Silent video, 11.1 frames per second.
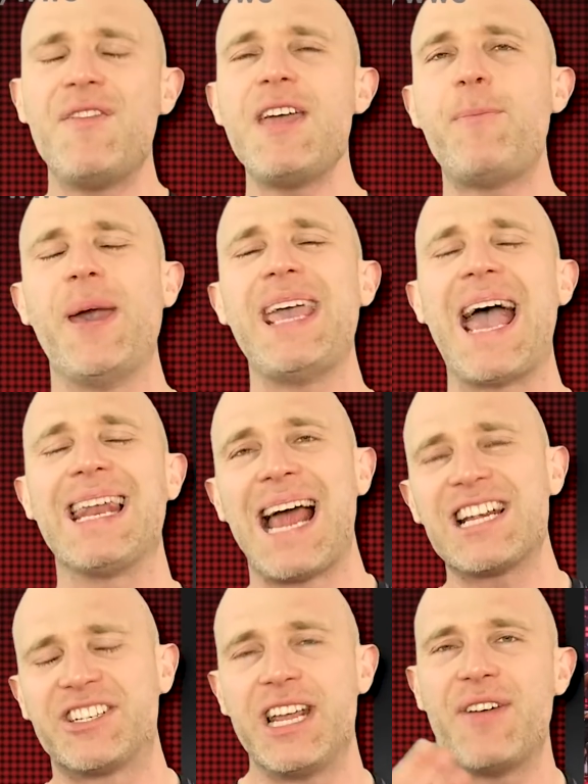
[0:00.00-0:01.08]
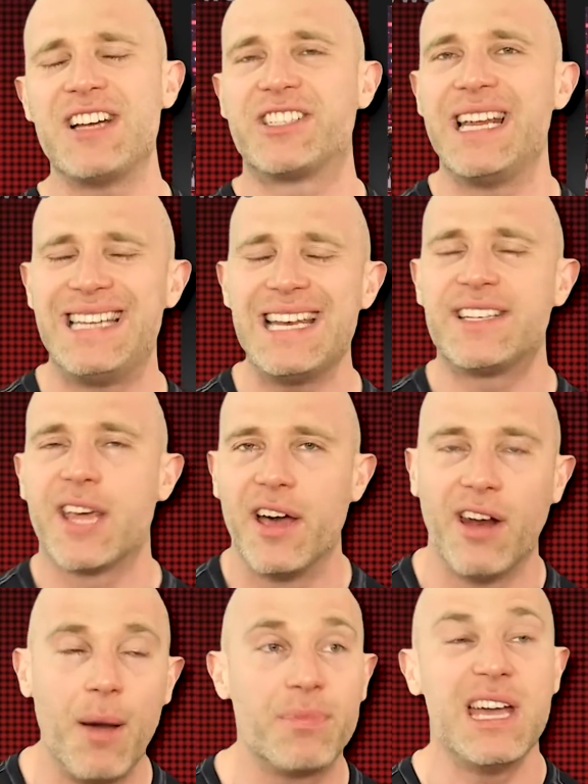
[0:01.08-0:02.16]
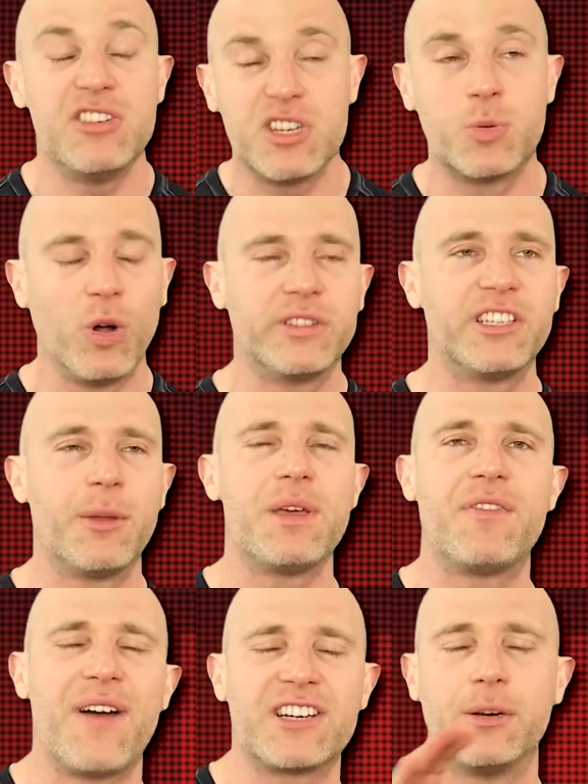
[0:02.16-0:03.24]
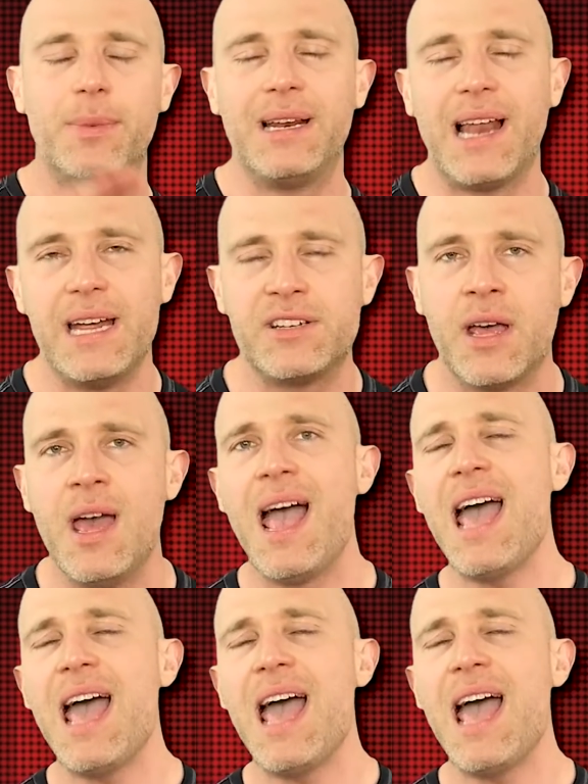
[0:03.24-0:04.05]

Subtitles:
MVP and Lashley eventually did turn up, they just wanted to be fashionably late,